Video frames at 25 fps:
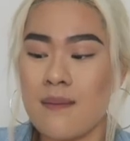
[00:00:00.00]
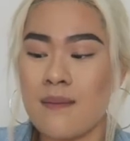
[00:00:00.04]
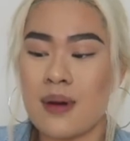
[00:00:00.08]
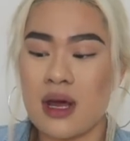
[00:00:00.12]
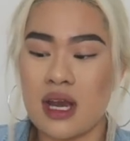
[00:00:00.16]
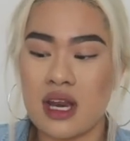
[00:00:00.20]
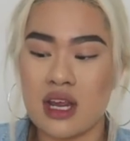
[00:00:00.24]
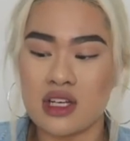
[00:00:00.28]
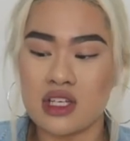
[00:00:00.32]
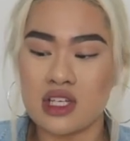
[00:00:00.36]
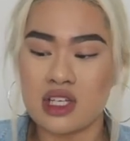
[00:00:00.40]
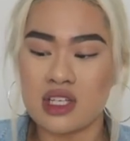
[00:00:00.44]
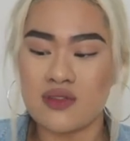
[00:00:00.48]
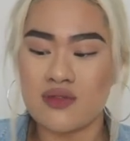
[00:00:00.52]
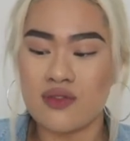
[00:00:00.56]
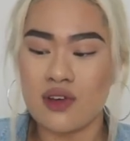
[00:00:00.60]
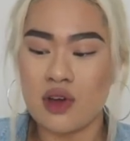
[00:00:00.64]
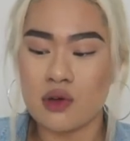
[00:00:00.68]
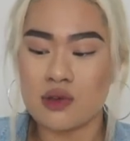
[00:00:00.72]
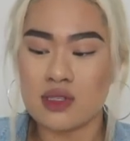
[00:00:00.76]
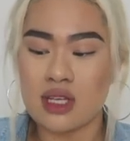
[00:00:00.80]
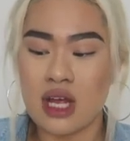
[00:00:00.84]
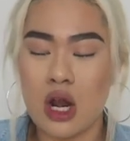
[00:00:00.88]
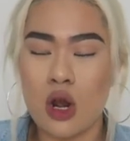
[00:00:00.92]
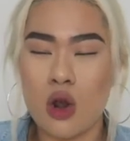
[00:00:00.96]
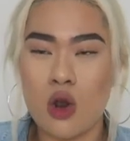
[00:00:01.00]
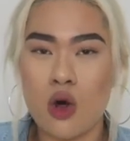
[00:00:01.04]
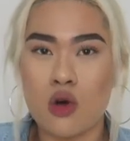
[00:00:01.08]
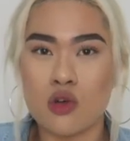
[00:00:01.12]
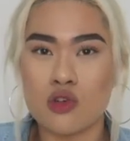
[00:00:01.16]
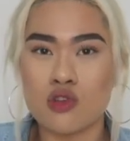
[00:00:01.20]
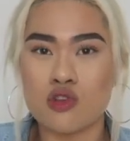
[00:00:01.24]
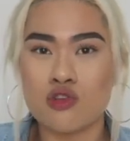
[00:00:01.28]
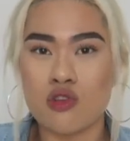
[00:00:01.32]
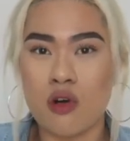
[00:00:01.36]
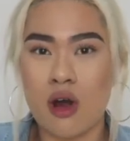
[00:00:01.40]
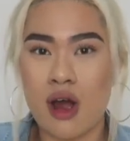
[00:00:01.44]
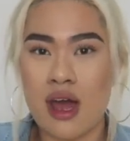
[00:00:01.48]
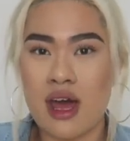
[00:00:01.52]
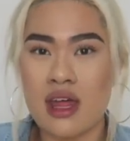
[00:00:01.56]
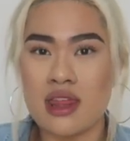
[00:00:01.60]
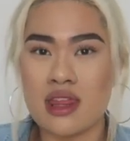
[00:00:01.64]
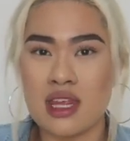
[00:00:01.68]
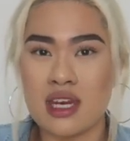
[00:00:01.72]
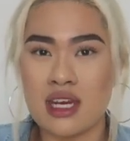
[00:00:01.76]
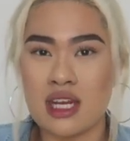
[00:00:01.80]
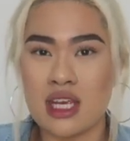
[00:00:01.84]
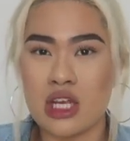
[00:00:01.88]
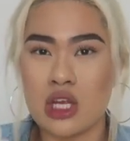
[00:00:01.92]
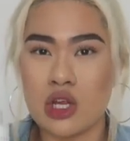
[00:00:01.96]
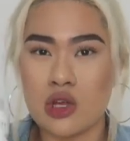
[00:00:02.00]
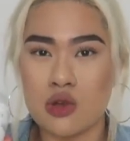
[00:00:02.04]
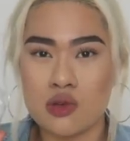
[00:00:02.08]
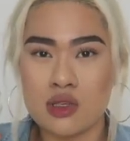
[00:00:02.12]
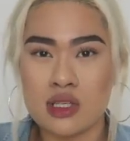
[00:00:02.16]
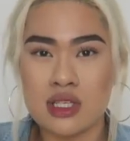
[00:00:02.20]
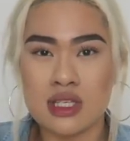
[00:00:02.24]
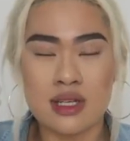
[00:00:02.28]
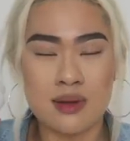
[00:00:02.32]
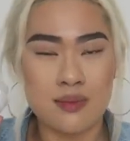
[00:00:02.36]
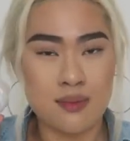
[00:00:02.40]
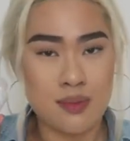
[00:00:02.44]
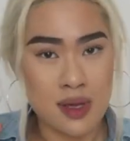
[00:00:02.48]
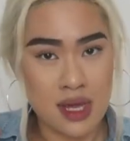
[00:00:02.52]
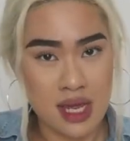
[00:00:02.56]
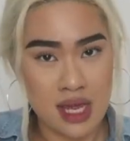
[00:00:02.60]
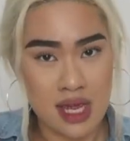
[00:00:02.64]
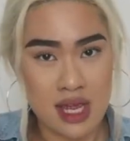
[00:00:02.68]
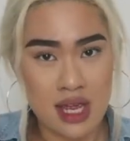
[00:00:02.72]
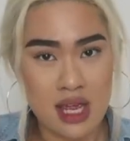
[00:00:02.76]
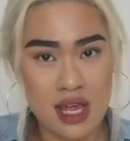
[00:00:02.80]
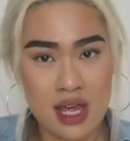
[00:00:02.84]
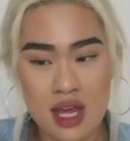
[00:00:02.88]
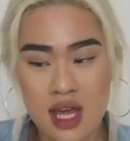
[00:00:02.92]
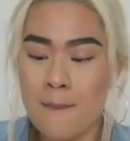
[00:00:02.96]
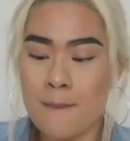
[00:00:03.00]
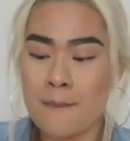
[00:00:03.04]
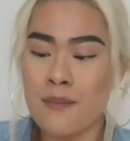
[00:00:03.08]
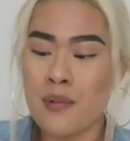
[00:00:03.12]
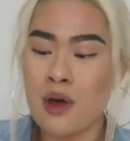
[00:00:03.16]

but it just feels a lot drier than it used to be.